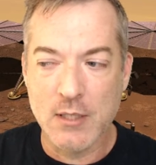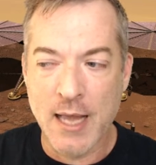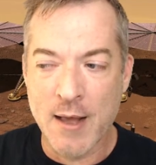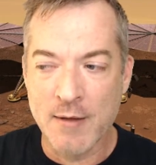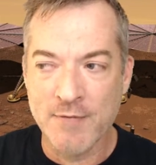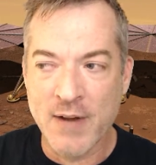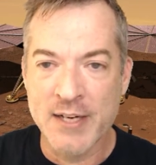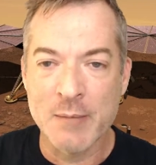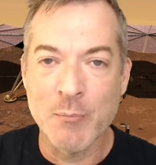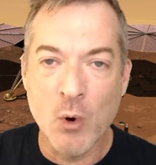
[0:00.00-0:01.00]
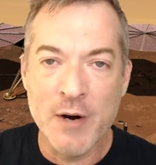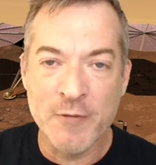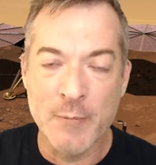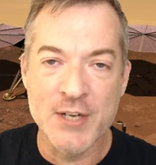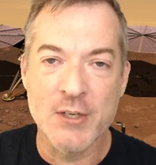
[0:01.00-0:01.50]
at finding more
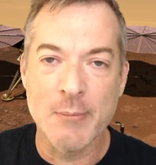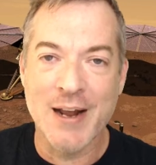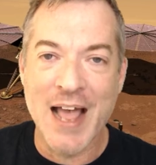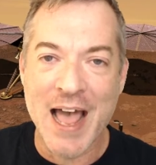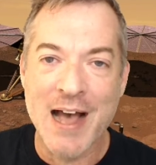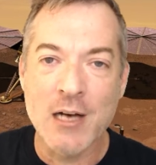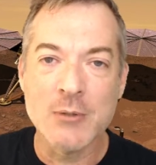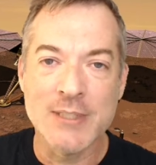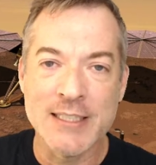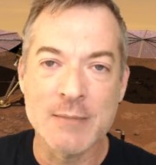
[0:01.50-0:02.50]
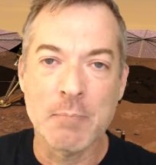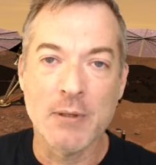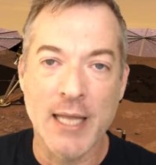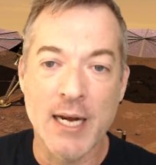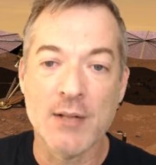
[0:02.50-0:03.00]
information about how did
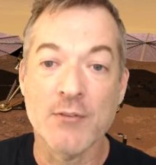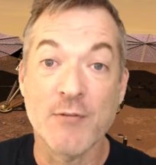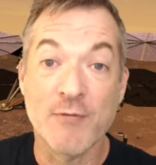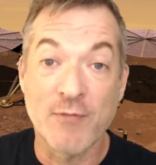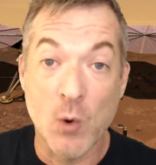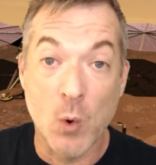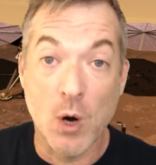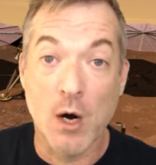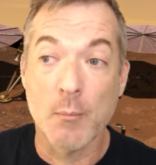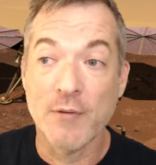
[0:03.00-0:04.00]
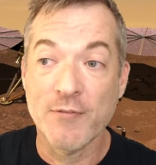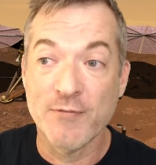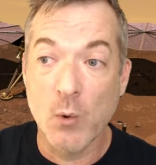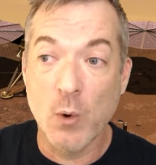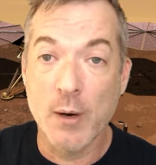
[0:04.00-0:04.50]
planets form
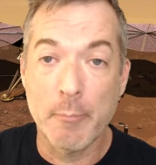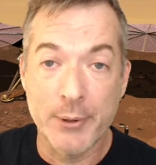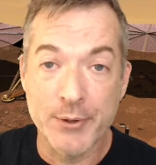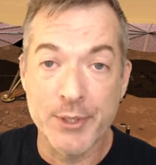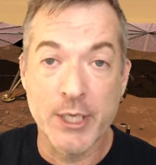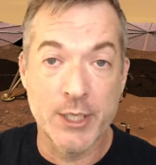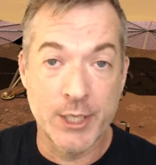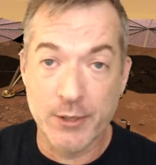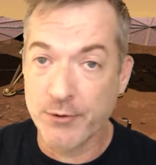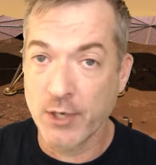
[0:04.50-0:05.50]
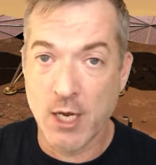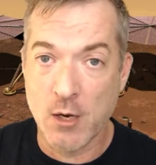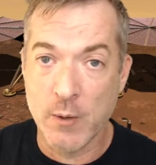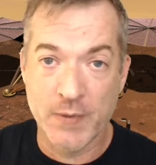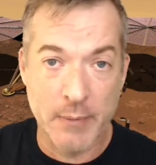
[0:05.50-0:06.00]
4 billion years
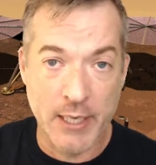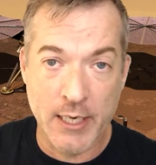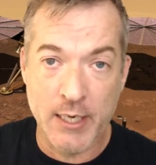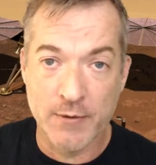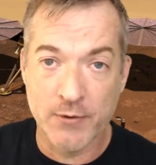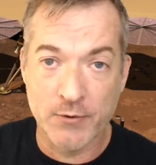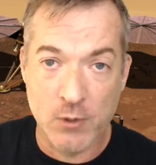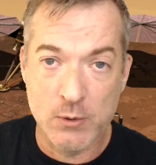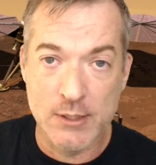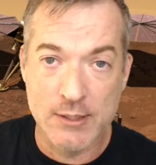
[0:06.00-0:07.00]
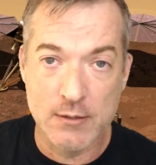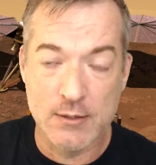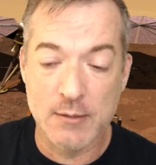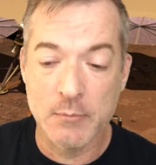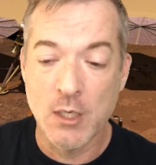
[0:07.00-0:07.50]
ago at the beginning of the solar
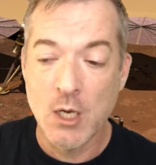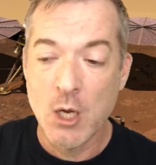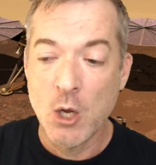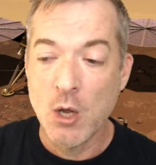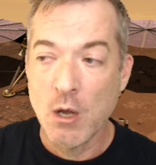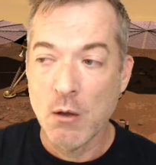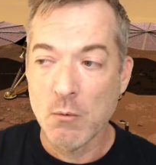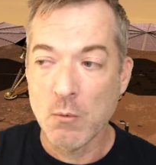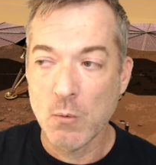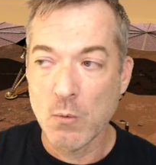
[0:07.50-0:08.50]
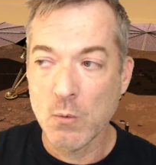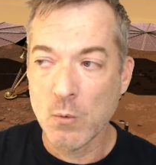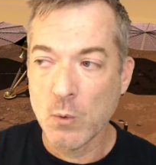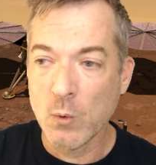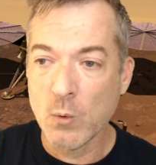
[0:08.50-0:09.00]
system.
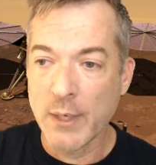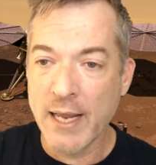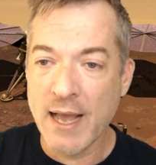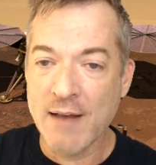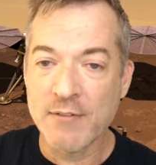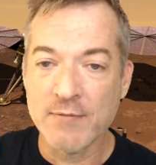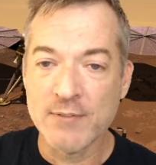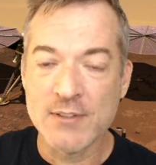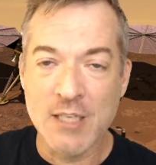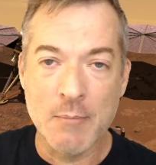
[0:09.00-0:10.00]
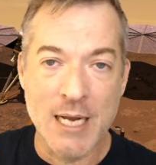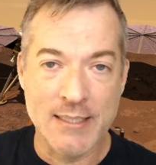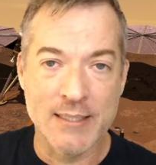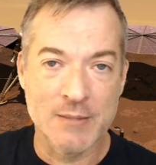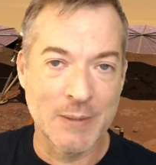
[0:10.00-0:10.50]
We have some
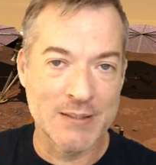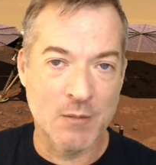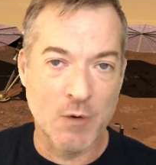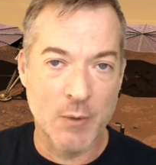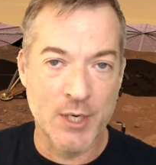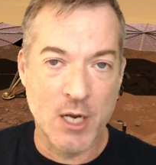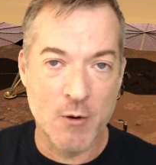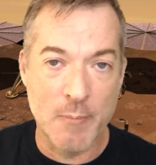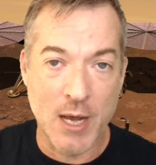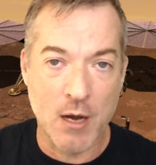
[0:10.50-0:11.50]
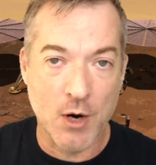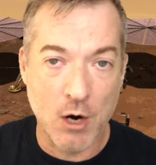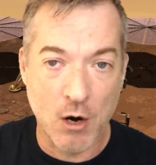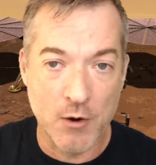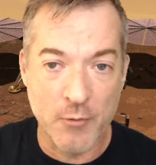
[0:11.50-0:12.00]
ideas based on what we know about
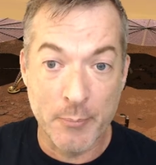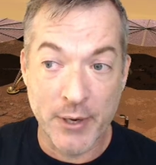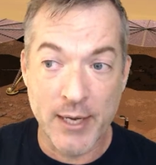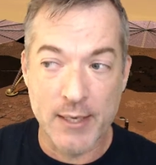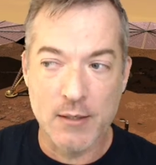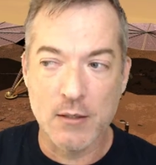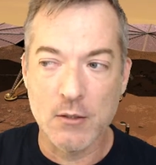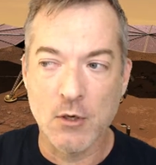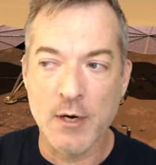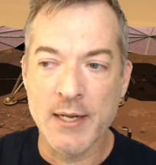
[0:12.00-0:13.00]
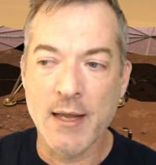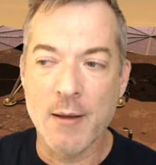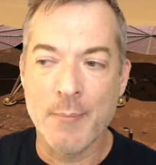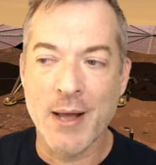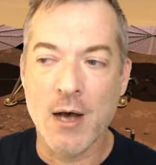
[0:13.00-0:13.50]
Earth, but learning
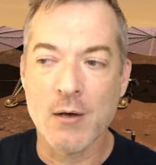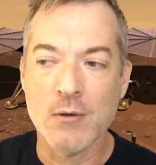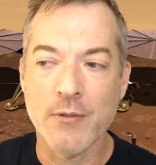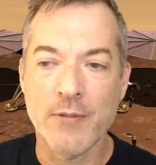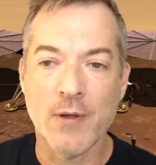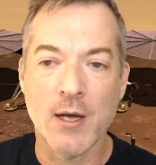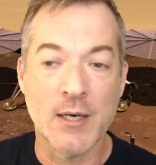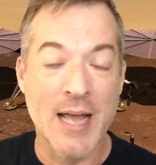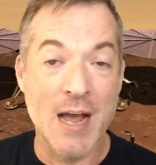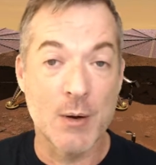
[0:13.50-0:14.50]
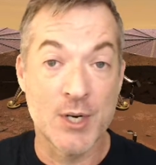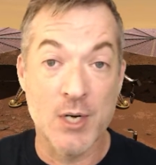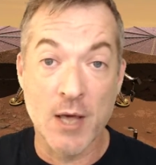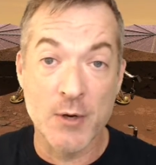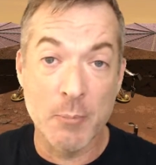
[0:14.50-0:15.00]
about how
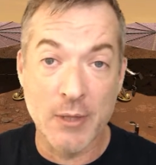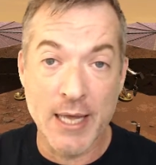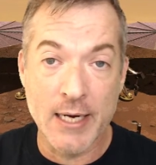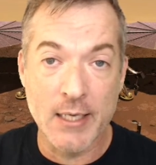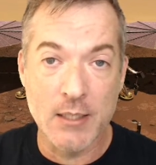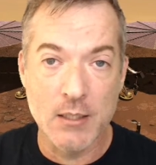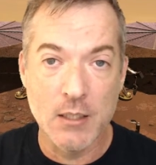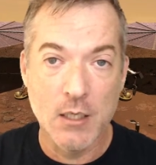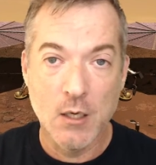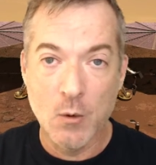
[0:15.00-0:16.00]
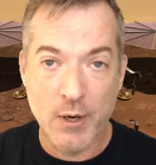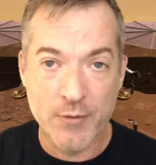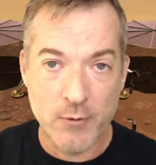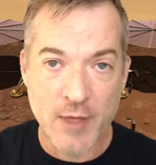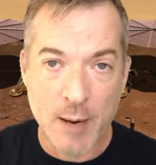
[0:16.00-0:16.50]
another planet
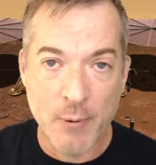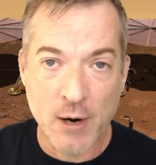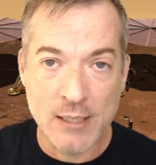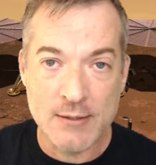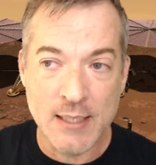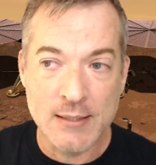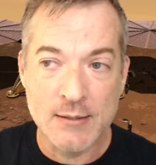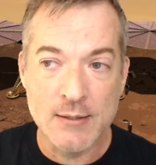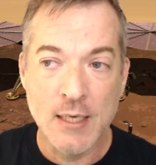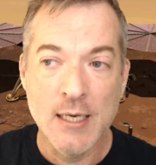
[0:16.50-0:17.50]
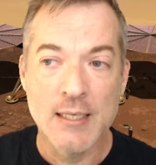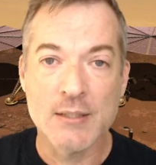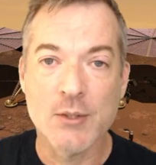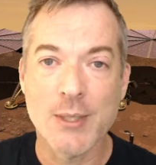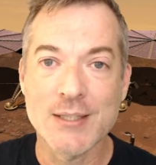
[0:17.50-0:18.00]
went through that process
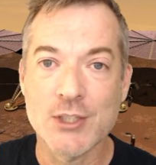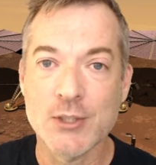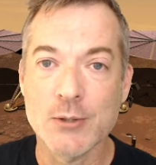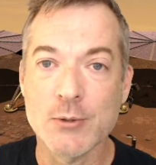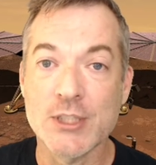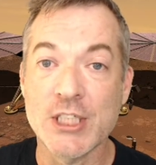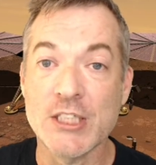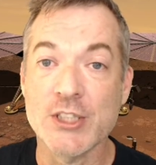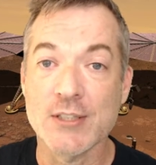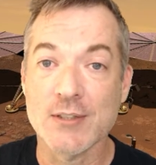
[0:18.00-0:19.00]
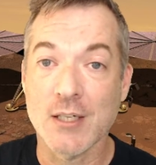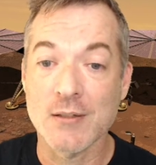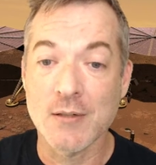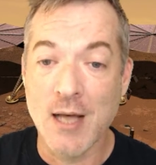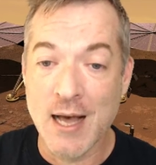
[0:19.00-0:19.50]
is going to teach us
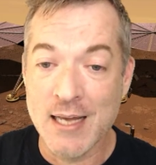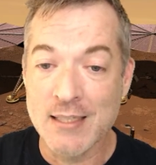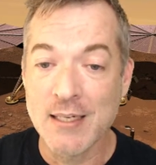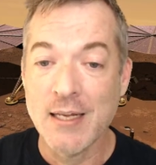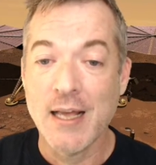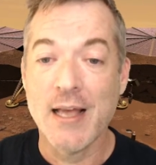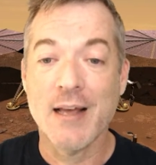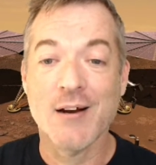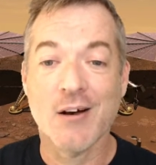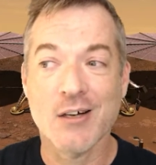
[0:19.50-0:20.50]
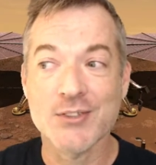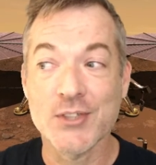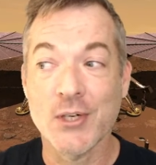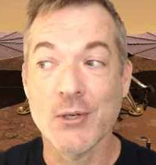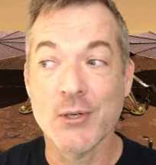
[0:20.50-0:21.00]
a lot, and
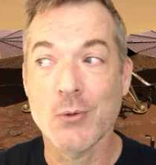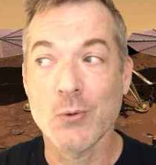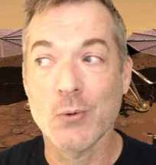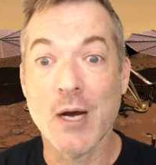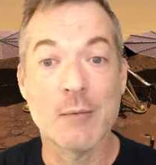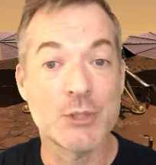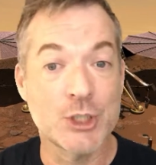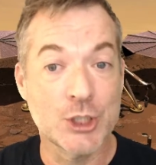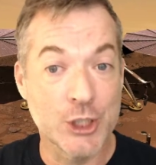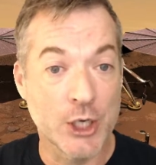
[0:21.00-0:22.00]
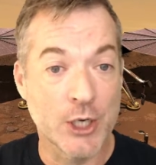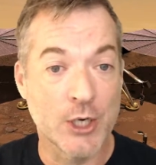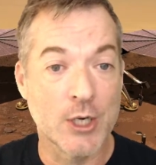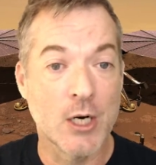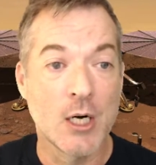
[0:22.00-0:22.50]
also, I'm
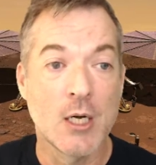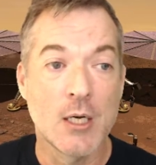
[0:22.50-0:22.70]
sure,